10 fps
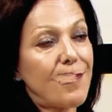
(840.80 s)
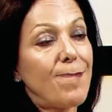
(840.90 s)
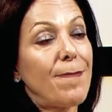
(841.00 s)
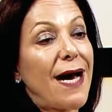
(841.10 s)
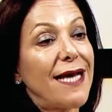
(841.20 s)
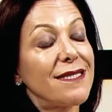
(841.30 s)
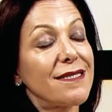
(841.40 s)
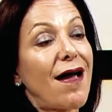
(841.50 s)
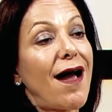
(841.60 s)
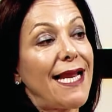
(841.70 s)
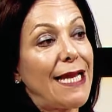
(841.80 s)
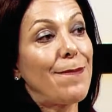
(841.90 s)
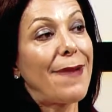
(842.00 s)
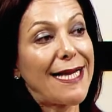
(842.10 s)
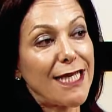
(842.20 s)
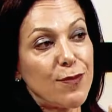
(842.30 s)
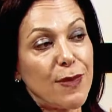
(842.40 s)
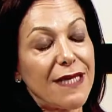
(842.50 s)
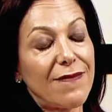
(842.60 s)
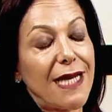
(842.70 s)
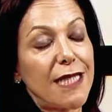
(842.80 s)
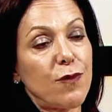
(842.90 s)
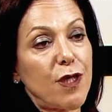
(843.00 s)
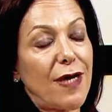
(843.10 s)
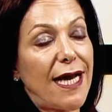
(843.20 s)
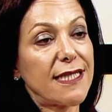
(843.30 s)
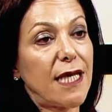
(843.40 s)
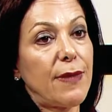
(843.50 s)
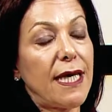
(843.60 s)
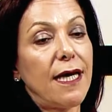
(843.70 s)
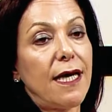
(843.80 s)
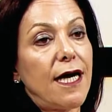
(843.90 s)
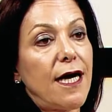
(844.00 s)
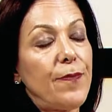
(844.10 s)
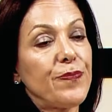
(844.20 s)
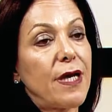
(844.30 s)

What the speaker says: My style in management, if that's what you're asking me, I